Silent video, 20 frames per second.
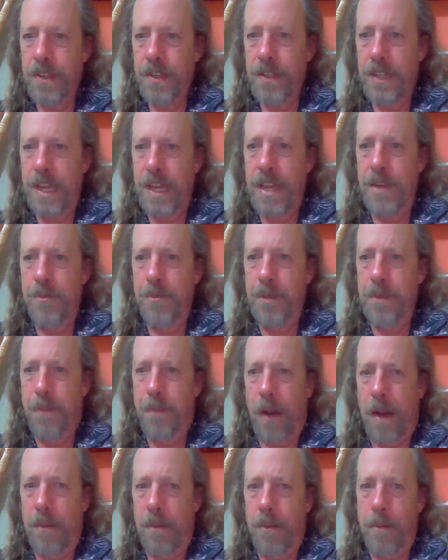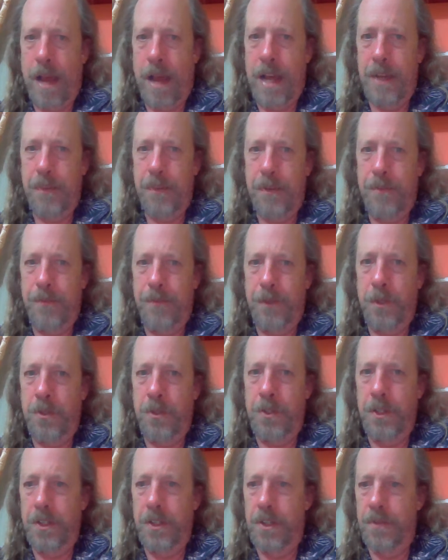getting to be problematic with
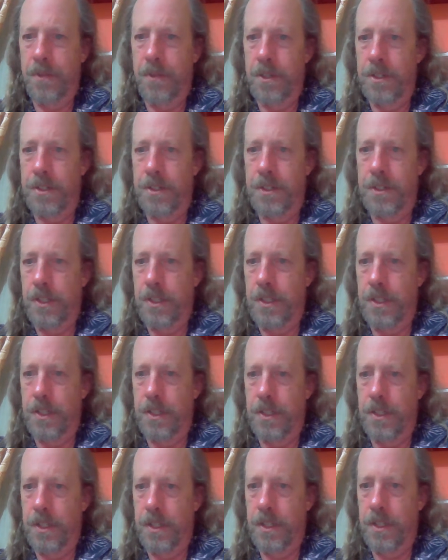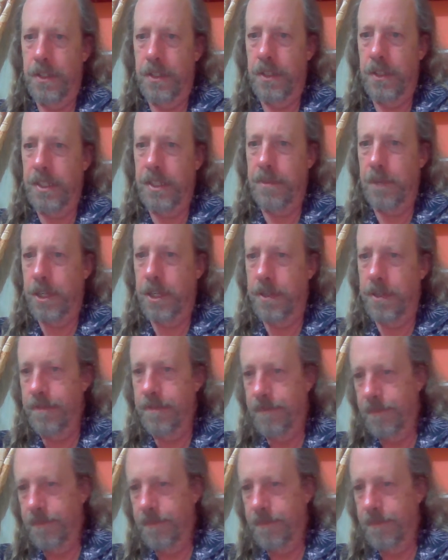food deliveries in Lima.